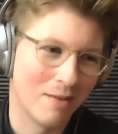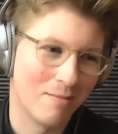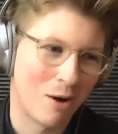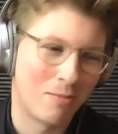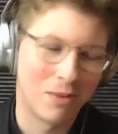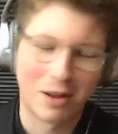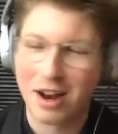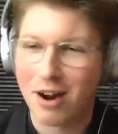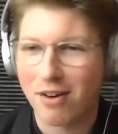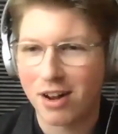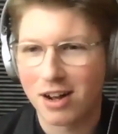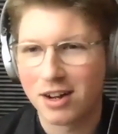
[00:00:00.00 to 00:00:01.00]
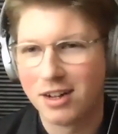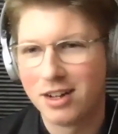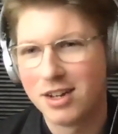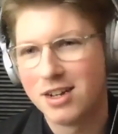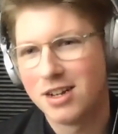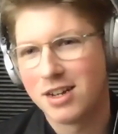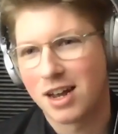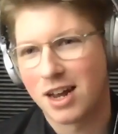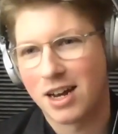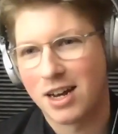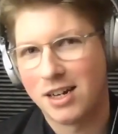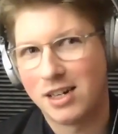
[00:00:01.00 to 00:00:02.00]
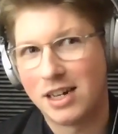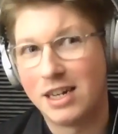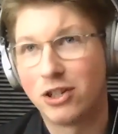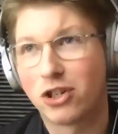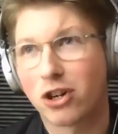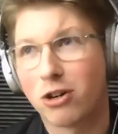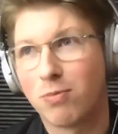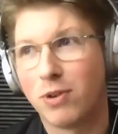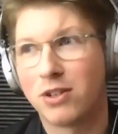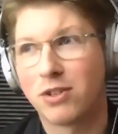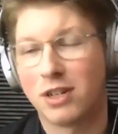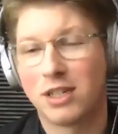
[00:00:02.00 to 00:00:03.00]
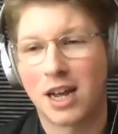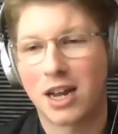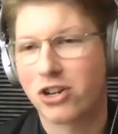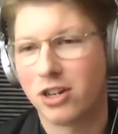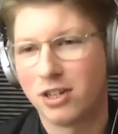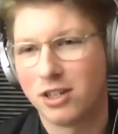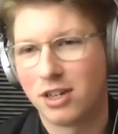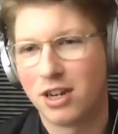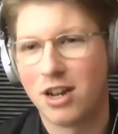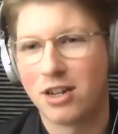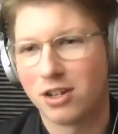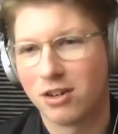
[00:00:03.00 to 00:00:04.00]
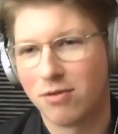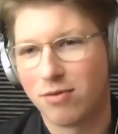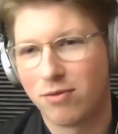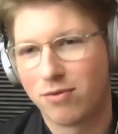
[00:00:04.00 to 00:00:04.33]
Planaria interpret transactions in a sort of